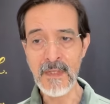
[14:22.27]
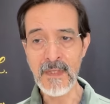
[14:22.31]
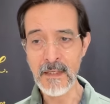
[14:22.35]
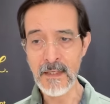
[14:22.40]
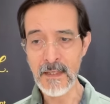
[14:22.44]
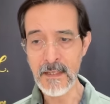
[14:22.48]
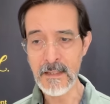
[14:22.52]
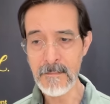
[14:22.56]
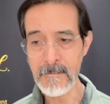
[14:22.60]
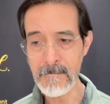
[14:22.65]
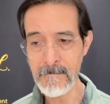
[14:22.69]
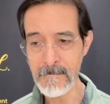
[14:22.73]

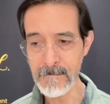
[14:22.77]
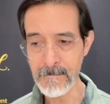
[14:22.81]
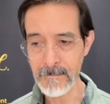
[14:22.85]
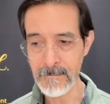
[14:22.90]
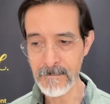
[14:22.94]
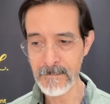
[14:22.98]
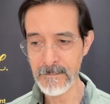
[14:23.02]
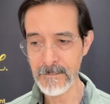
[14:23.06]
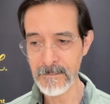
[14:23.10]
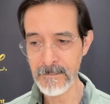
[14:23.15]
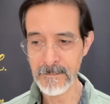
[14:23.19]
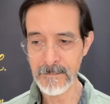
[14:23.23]
um,
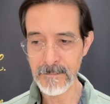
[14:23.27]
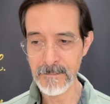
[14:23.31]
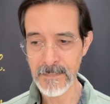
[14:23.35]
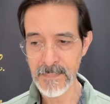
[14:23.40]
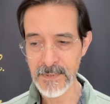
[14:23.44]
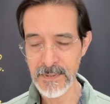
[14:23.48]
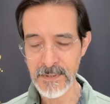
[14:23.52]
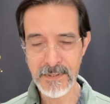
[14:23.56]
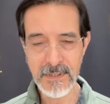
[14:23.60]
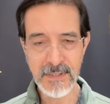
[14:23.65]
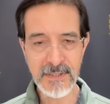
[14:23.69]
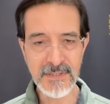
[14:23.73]

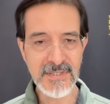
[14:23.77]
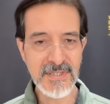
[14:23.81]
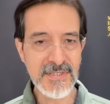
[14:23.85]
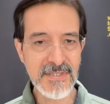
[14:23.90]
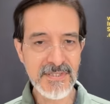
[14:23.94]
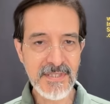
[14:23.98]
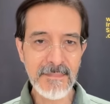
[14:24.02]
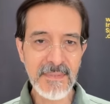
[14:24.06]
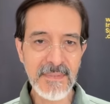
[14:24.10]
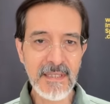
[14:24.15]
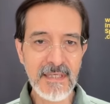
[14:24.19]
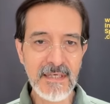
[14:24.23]
you could see
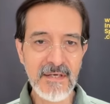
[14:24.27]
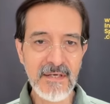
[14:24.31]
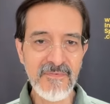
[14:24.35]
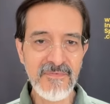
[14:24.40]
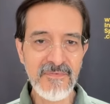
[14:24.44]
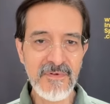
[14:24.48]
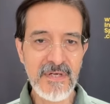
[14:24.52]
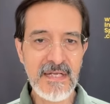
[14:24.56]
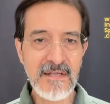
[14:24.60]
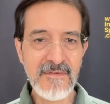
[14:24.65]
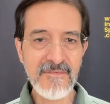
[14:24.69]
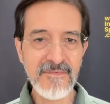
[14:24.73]
something like a
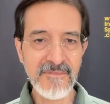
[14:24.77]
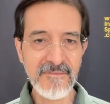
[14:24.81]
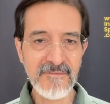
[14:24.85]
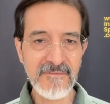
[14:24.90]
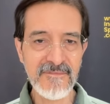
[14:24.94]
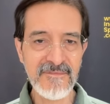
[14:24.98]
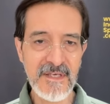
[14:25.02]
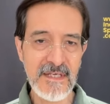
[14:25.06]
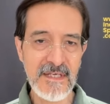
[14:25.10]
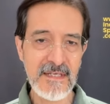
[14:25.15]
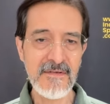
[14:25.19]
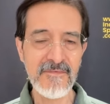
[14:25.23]
feeding,
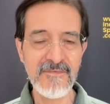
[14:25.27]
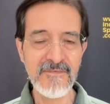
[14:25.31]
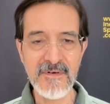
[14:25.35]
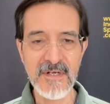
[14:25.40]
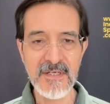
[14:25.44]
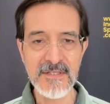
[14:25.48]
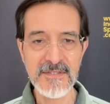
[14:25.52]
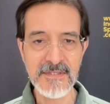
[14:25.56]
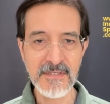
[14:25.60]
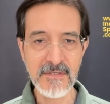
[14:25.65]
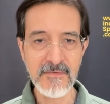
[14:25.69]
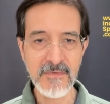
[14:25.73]
feeding
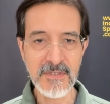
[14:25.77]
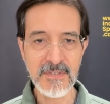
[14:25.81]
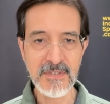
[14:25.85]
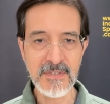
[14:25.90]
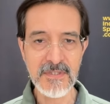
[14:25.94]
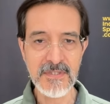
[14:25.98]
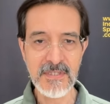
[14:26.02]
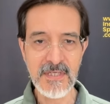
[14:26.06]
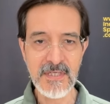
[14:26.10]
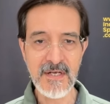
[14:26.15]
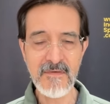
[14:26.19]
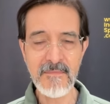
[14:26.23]
frenzy, which
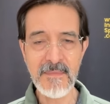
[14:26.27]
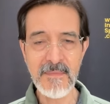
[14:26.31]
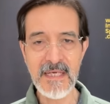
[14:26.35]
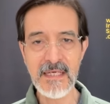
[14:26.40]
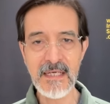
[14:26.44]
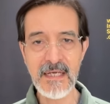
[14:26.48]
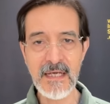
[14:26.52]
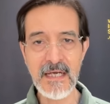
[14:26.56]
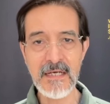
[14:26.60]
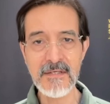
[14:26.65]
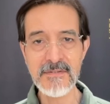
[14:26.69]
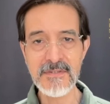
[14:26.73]
instead of
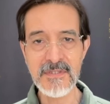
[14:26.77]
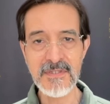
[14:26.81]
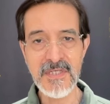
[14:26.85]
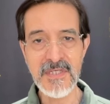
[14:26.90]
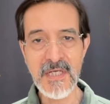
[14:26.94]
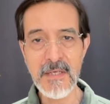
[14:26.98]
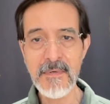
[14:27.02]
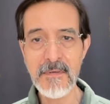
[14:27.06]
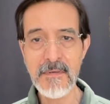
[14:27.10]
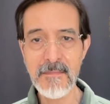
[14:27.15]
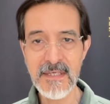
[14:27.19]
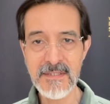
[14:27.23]
making housing
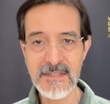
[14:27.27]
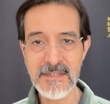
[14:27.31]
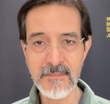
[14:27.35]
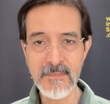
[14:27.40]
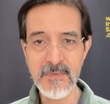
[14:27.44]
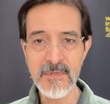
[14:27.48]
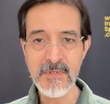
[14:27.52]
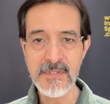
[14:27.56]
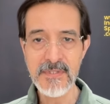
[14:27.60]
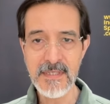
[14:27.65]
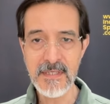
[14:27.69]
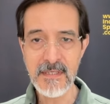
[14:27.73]
cheaper, makes it
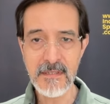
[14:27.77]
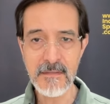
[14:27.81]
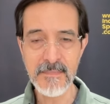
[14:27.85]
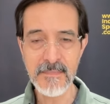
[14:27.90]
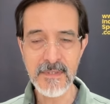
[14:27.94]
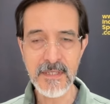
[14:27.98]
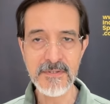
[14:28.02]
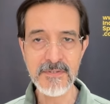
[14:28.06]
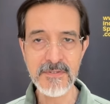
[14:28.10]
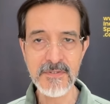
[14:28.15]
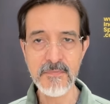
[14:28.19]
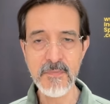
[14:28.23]
more dear
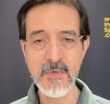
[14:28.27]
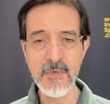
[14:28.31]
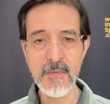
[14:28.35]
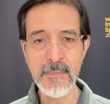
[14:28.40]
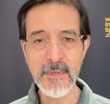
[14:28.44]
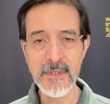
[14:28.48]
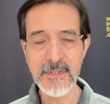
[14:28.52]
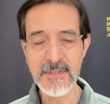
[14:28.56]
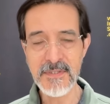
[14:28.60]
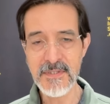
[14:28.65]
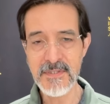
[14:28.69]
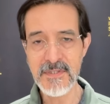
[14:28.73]
because there's more
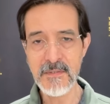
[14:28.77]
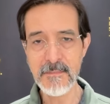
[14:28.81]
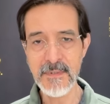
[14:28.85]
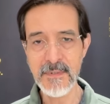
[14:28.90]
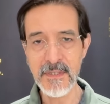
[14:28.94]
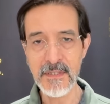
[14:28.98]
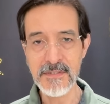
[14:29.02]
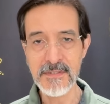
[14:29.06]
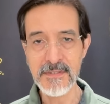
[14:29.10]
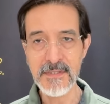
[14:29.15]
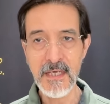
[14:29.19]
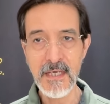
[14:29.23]

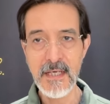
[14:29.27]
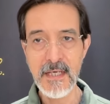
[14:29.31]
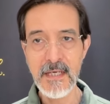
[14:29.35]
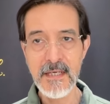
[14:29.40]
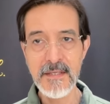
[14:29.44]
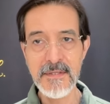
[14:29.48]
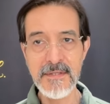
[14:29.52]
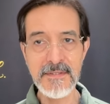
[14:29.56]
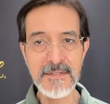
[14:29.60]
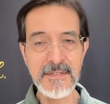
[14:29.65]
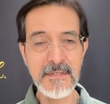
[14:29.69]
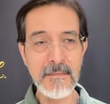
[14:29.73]
participants.
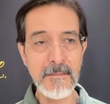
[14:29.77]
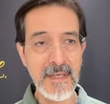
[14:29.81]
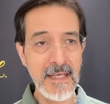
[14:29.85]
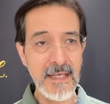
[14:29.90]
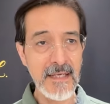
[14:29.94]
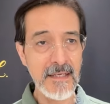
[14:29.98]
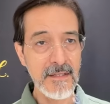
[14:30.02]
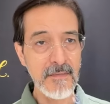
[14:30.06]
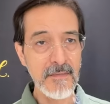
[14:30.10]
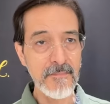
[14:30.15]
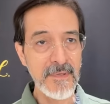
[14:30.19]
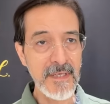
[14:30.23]
The
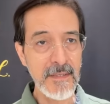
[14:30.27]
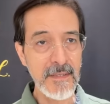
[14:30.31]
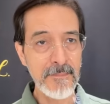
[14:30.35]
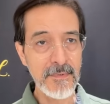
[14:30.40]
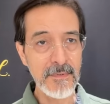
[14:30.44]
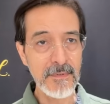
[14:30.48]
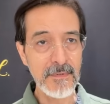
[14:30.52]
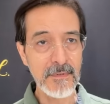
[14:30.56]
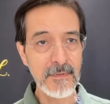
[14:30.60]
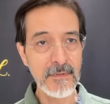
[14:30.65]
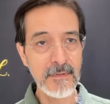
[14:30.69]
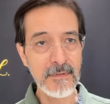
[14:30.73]
demand, the
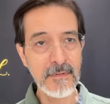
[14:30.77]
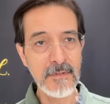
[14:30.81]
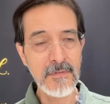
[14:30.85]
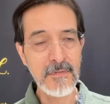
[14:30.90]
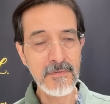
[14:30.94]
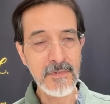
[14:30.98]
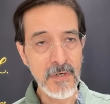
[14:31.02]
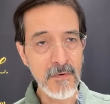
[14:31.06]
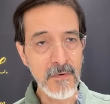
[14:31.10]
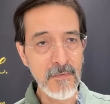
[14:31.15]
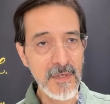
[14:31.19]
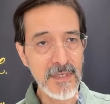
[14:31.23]
people who
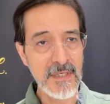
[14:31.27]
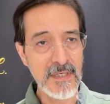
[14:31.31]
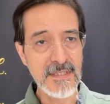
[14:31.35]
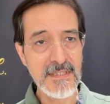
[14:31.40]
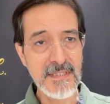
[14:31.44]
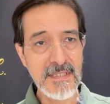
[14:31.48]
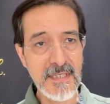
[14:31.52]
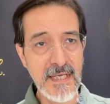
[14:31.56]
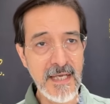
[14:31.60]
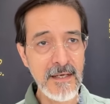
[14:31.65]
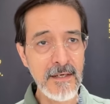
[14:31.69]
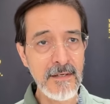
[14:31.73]
don't want to
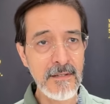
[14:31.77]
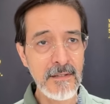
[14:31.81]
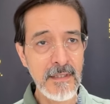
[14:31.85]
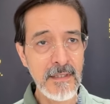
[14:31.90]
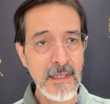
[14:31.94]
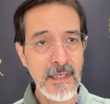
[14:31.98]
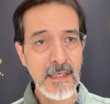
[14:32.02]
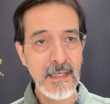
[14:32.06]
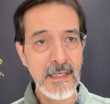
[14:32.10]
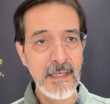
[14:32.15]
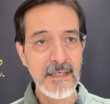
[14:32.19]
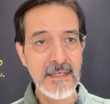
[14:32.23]
sell
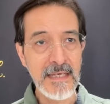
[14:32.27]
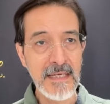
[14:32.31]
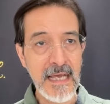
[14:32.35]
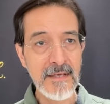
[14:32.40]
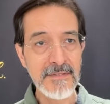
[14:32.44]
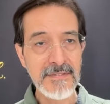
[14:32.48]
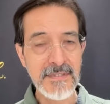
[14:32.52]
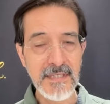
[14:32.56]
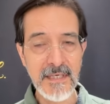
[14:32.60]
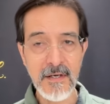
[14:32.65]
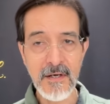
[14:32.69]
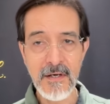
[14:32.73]
now
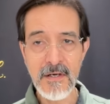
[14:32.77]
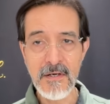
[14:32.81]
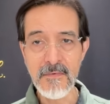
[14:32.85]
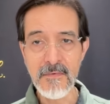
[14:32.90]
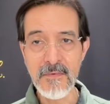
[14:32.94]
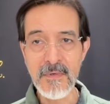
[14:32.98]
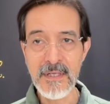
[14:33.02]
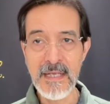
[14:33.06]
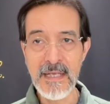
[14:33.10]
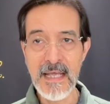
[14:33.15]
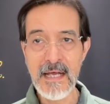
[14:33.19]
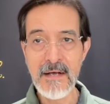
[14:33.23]
say, oh,
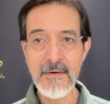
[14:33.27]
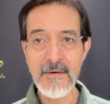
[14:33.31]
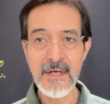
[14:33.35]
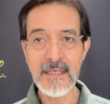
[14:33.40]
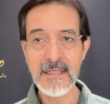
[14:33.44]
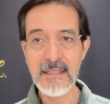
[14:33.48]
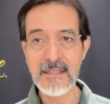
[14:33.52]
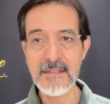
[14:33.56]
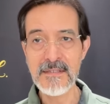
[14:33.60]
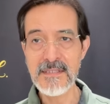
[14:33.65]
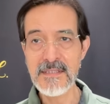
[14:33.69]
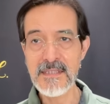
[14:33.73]
well, now I
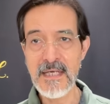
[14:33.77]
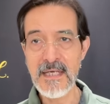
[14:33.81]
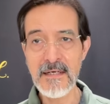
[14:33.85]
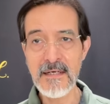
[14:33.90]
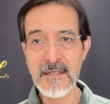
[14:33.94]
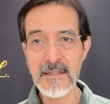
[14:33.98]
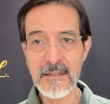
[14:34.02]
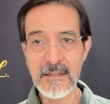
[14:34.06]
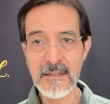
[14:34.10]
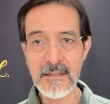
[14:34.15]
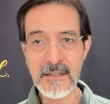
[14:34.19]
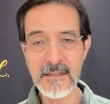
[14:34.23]
can
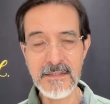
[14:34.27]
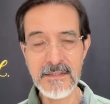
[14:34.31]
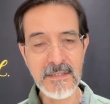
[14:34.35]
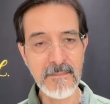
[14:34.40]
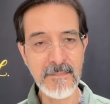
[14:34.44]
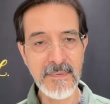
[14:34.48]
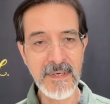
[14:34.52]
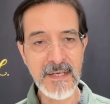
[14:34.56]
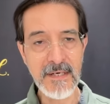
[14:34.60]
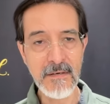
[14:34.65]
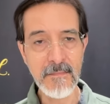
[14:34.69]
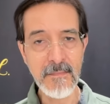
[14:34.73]
sell and it's a
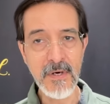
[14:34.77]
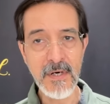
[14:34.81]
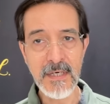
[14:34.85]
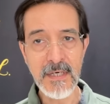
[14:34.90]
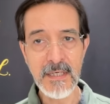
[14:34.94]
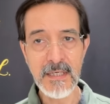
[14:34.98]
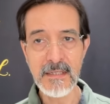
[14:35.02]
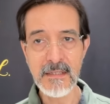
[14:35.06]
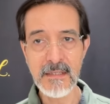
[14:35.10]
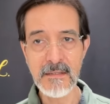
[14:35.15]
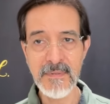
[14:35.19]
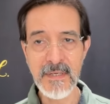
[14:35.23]
better
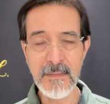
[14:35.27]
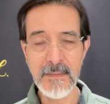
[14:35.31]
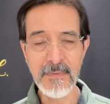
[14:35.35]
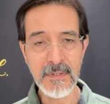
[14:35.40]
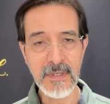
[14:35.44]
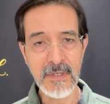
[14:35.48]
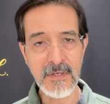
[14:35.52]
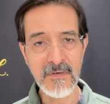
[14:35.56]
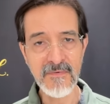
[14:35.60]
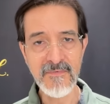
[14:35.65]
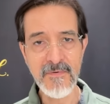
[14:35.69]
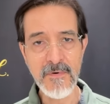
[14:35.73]
market and people
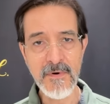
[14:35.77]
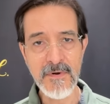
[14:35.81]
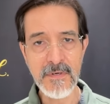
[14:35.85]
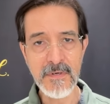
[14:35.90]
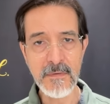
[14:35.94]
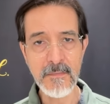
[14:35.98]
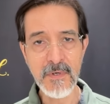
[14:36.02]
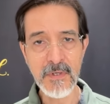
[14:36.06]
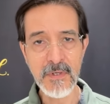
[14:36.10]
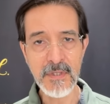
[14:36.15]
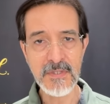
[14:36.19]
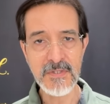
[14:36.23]
can afford their
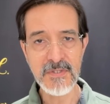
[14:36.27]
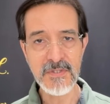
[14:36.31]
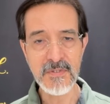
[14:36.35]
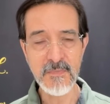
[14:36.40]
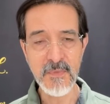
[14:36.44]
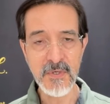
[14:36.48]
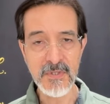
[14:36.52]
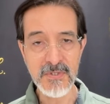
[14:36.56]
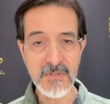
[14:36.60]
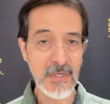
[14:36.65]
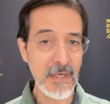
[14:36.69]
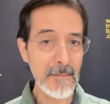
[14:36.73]
mortgages
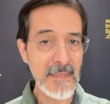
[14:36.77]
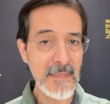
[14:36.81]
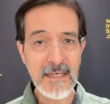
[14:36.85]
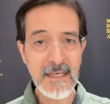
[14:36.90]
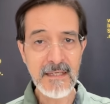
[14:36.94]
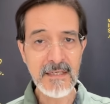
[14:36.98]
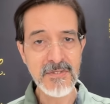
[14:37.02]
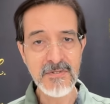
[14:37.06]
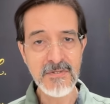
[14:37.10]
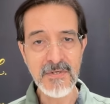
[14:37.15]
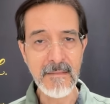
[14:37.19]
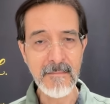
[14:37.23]
more. So I'm not going
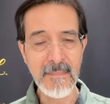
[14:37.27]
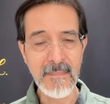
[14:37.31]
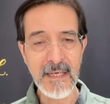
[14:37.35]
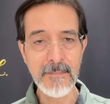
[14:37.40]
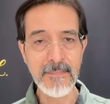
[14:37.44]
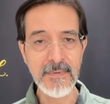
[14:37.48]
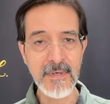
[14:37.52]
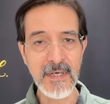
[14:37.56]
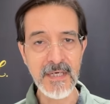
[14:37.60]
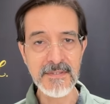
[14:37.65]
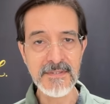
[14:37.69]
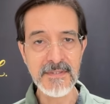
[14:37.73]
to drop my
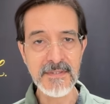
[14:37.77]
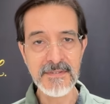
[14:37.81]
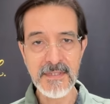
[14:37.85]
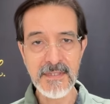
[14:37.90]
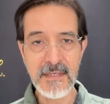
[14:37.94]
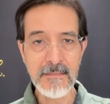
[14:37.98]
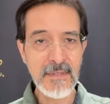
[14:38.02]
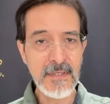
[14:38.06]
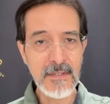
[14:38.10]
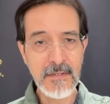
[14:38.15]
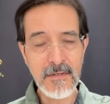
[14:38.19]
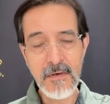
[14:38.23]
prices.
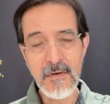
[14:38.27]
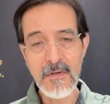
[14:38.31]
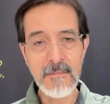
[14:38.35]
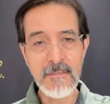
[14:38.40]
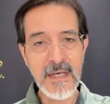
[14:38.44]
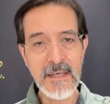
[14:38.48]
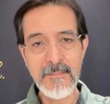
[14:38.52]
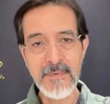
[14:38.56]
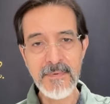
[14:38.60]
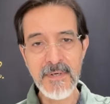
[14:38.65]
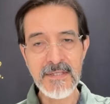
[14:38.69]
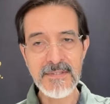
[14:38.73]
I'm going to hold
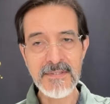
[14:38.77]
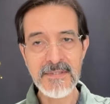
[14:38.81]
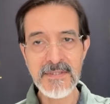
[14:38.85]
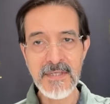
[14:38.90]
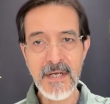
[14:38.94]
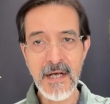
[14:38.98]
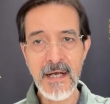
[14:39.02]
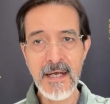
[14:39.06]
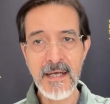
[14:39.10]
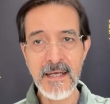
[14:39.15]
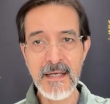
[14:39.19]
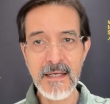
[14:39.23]
my prices
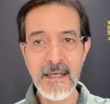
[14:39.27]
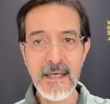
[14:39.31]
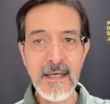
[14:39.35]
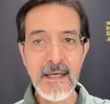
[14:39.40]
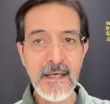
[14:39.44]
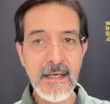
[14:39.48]
high.